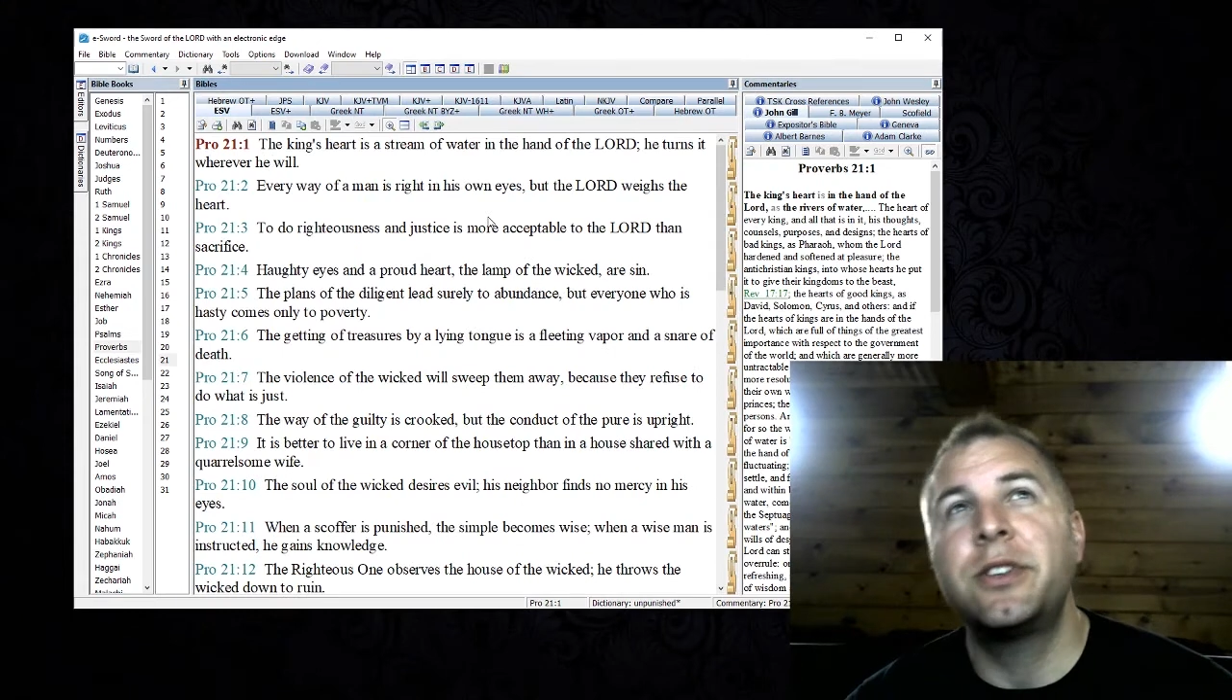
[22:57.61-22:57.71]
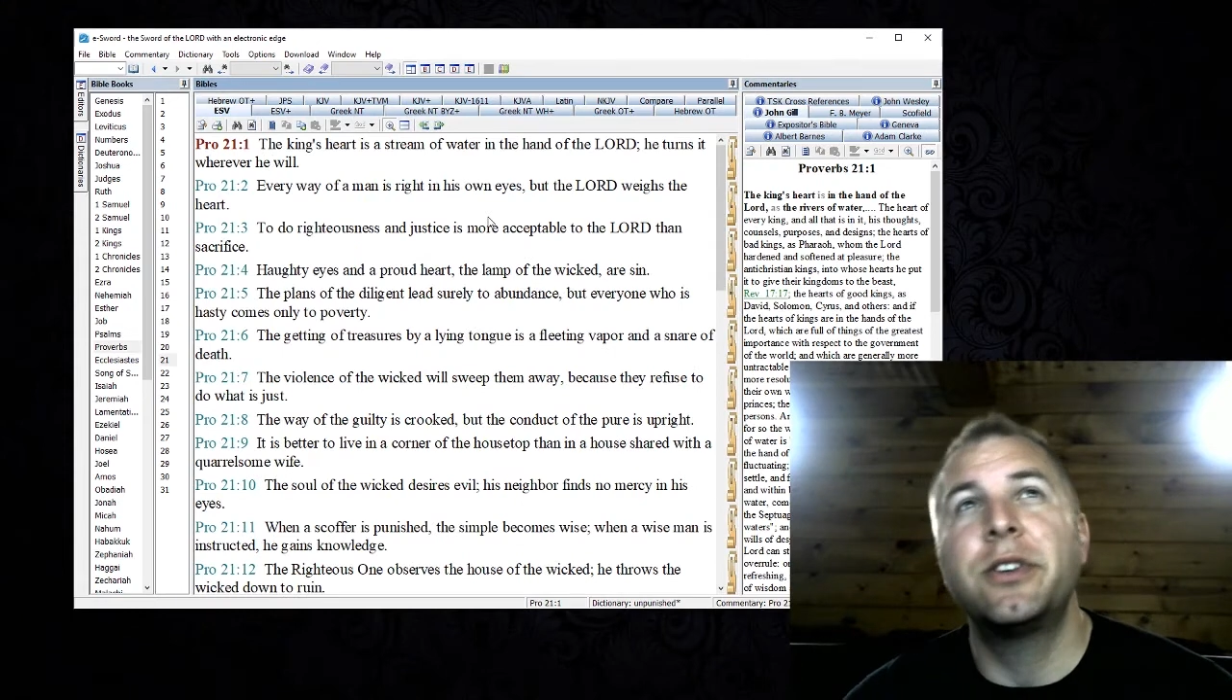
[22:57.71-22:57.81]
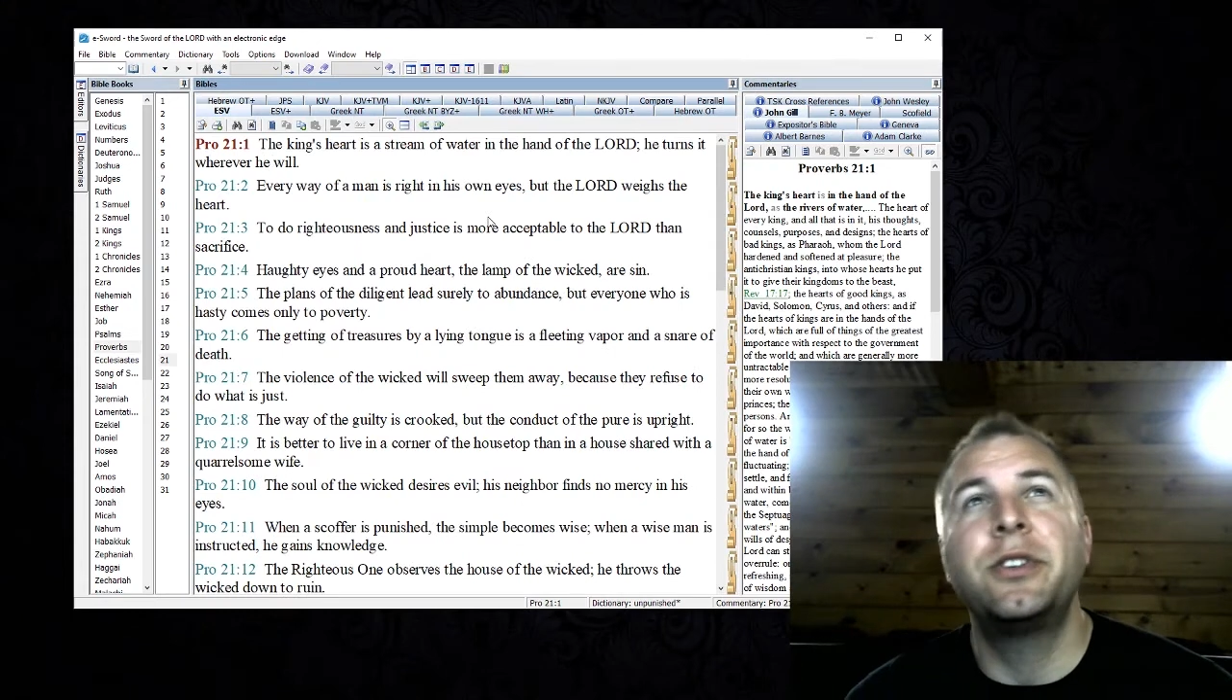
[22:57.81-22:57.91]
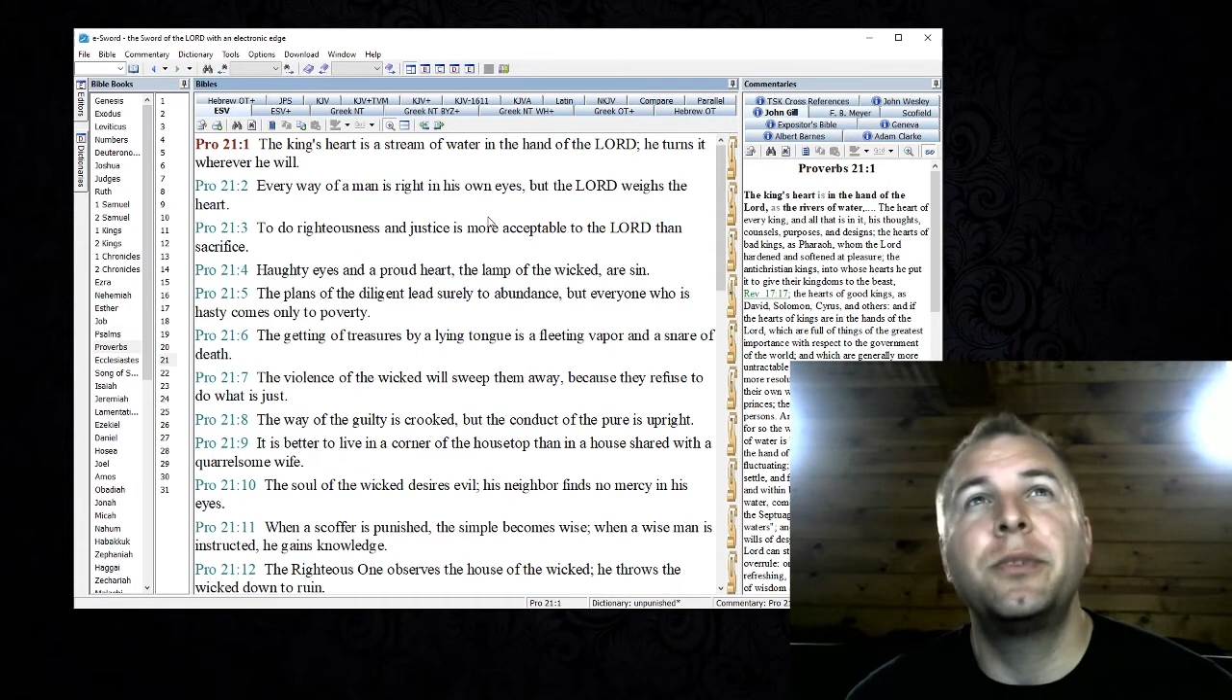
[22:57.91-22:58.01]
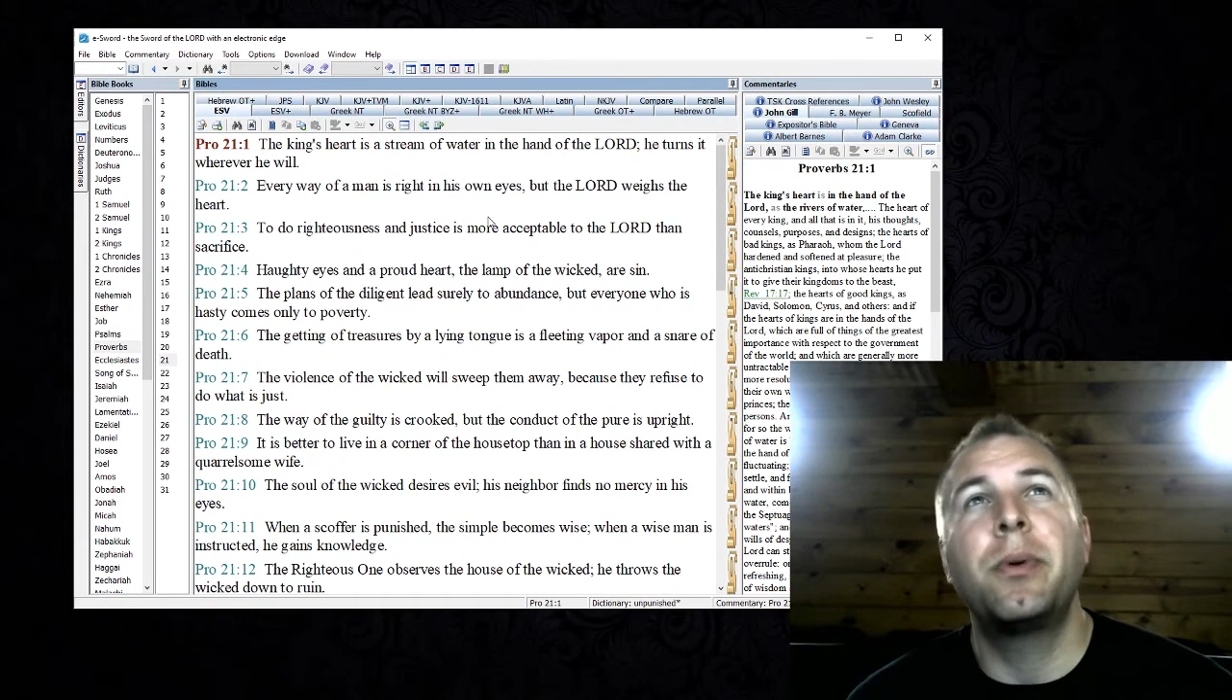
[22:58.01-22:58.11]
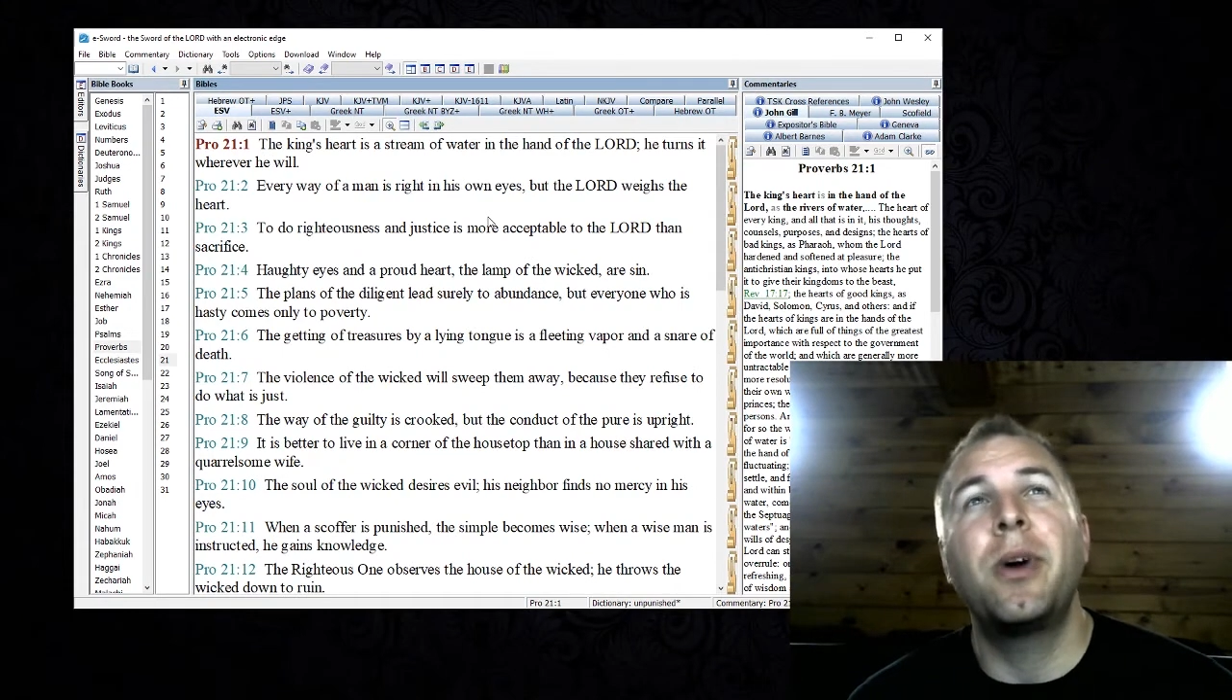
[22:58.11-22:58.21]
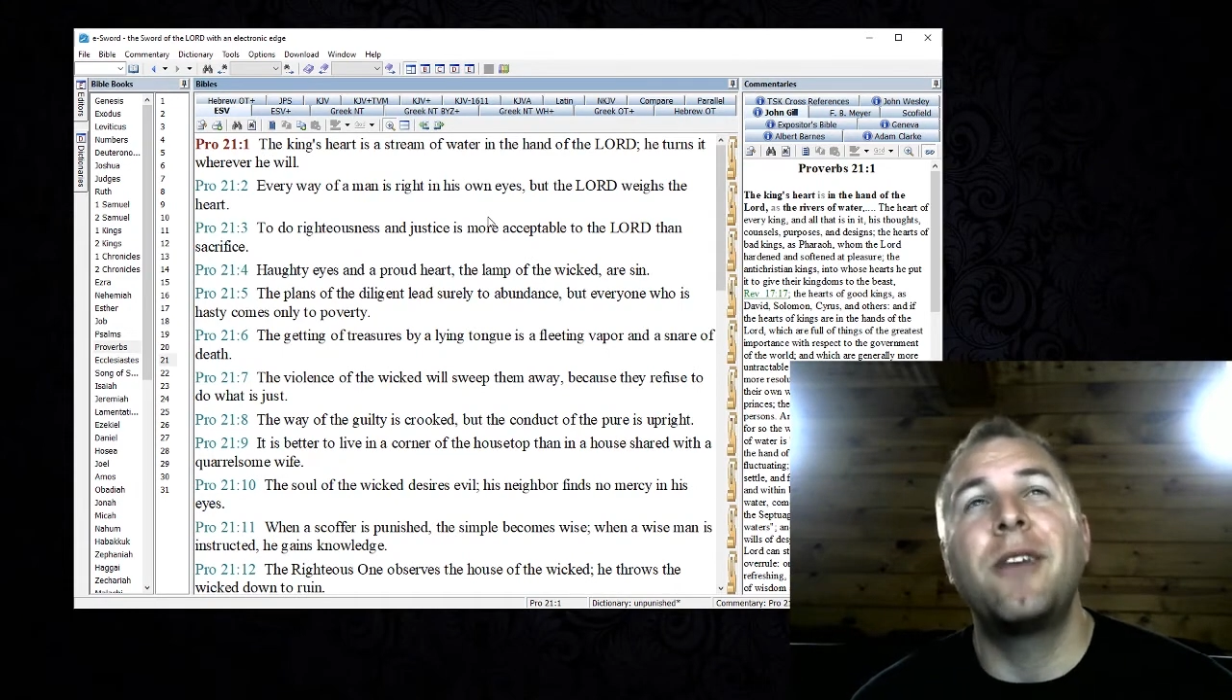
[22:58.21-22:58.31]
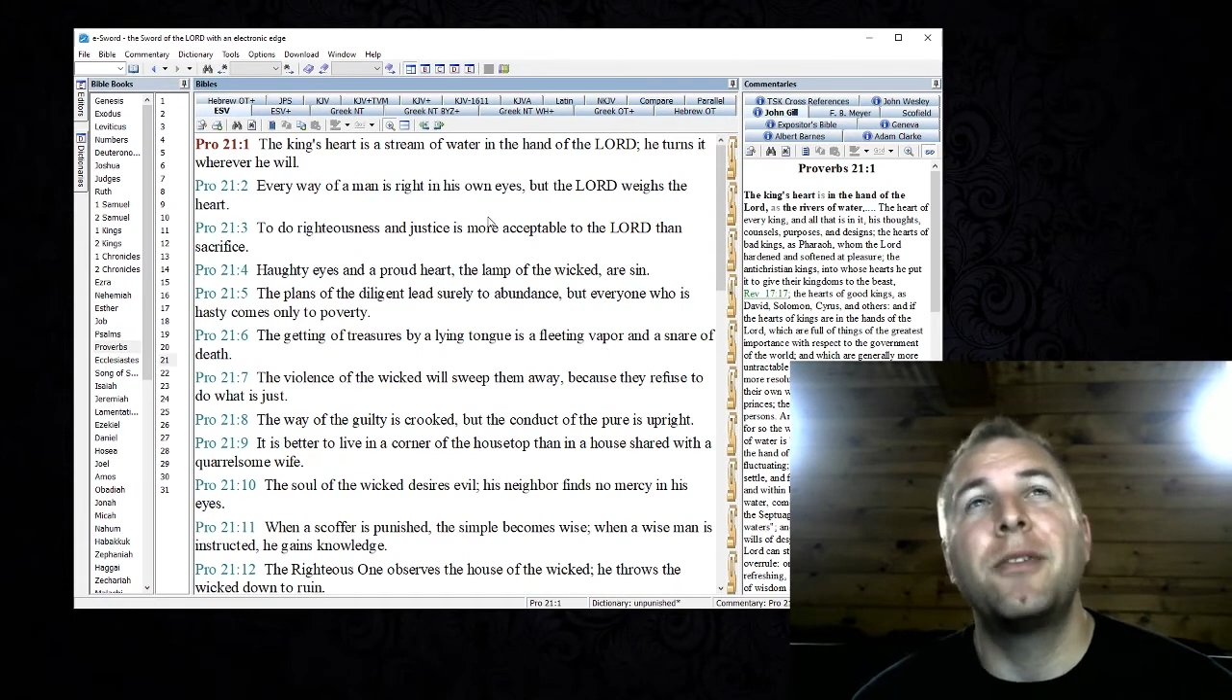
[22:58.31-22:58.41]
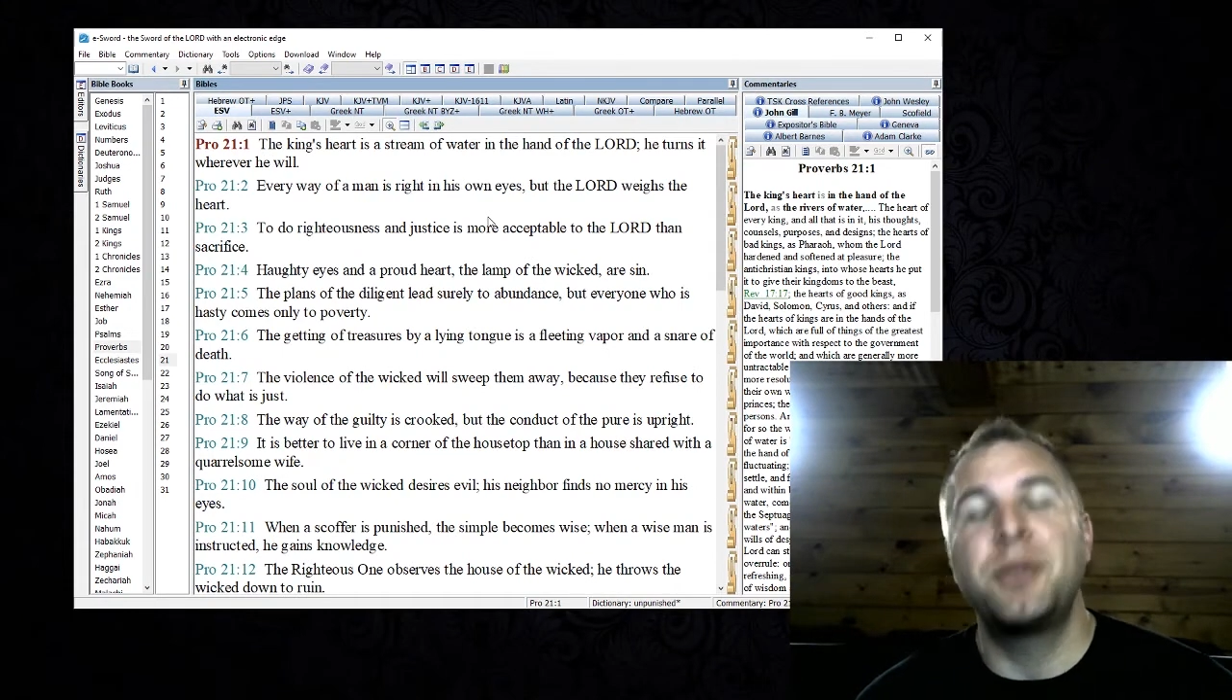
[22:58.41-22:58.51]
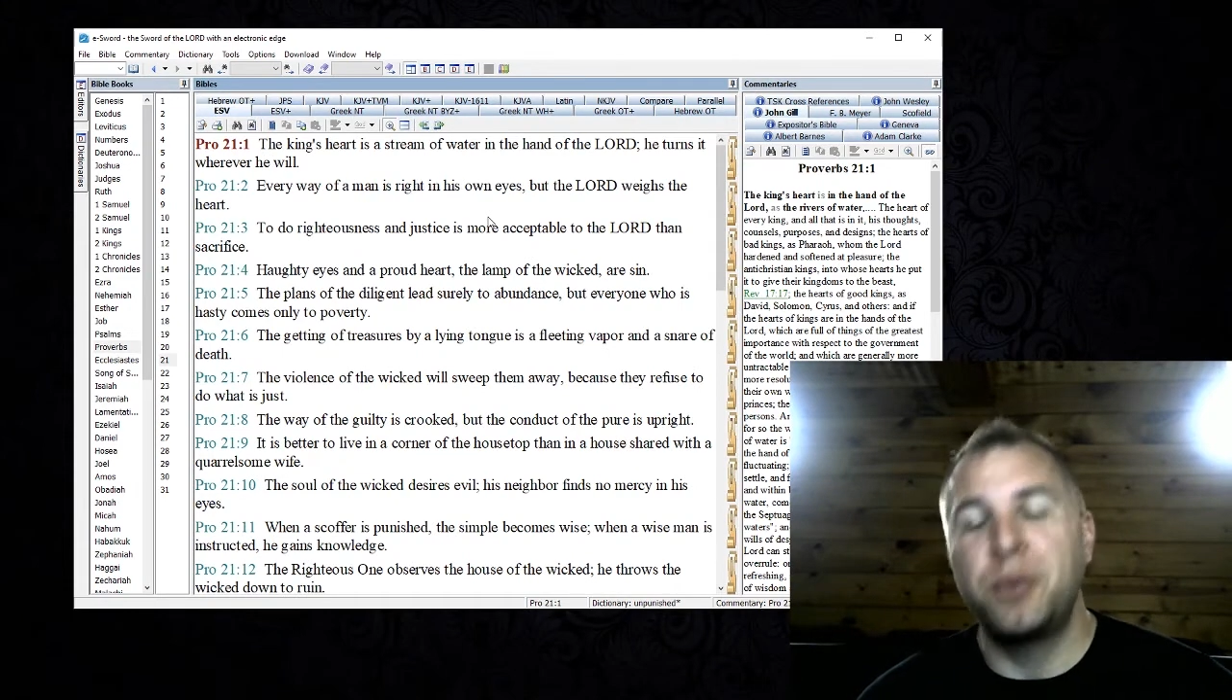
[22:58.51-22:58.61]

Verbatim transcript: turn to Proverbs